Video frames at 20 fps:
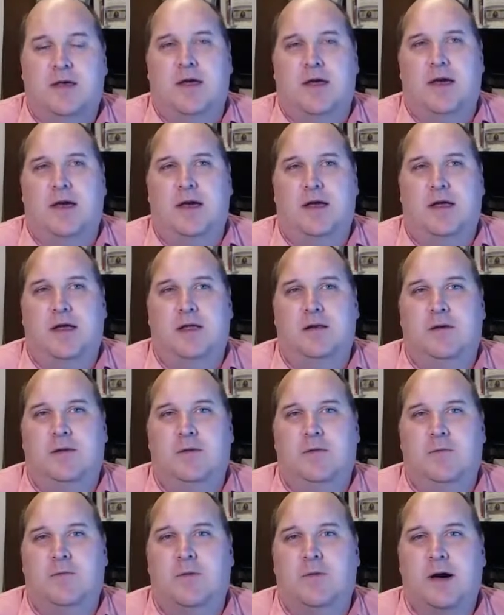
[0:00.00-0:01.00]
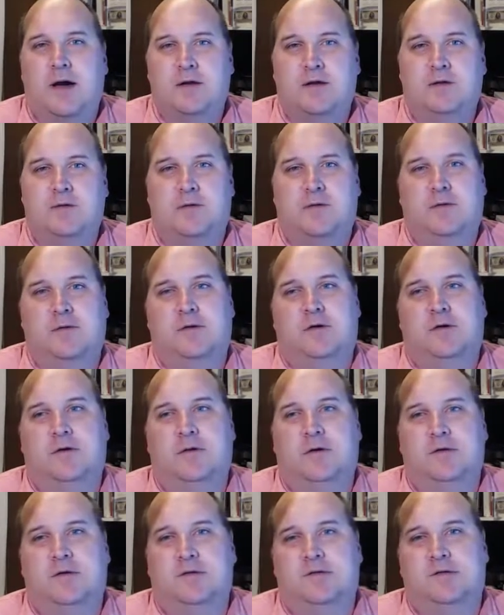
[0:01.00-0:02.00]
and why you're doing what you're
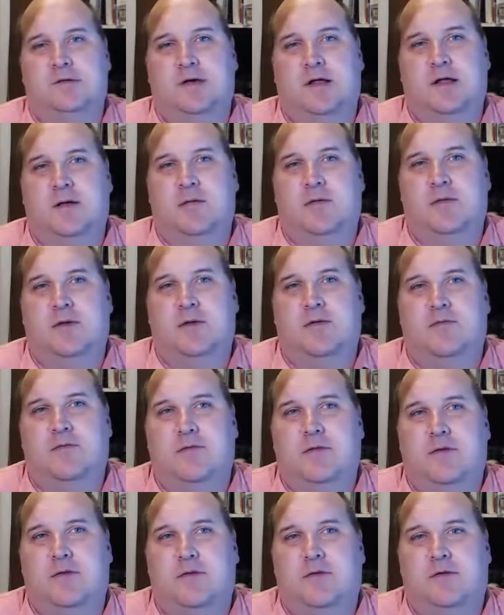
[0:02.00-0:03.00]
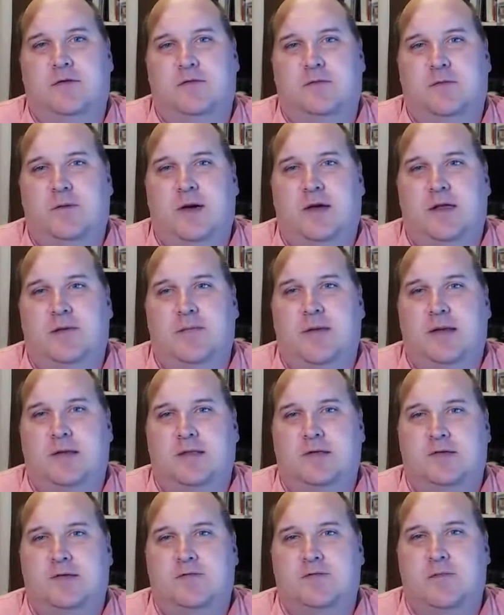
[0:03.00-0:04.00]
doing. Just tell them if there's a way to make
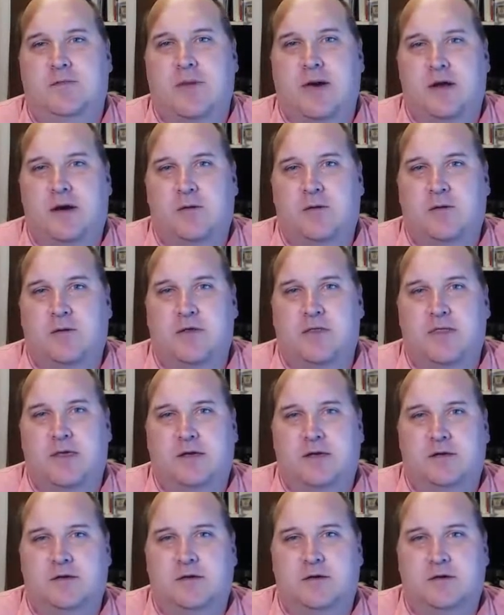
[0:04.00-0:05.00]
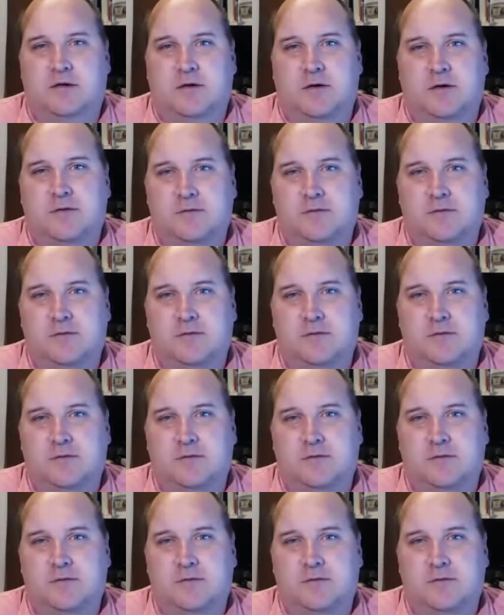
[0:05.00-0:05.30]
this even better, what you're thinking you can do.